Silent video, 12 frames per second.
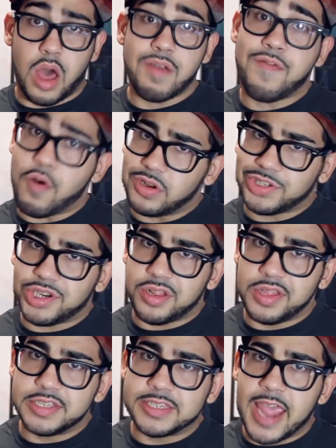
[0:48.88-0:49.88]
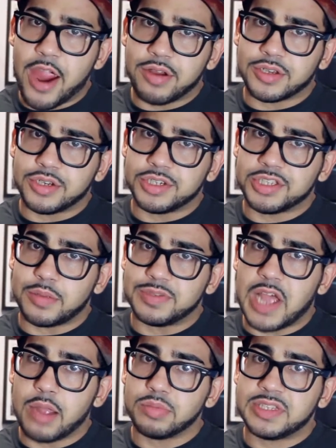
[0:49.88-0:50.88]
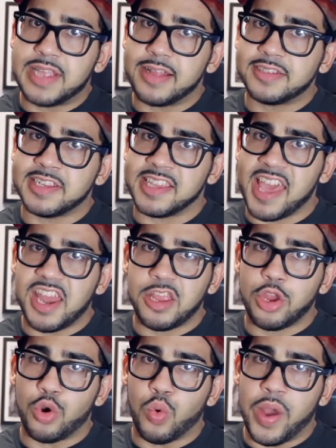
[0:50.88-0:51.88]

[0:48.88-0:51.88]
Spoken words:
Unfortunately, these characters sometimes tend to get in your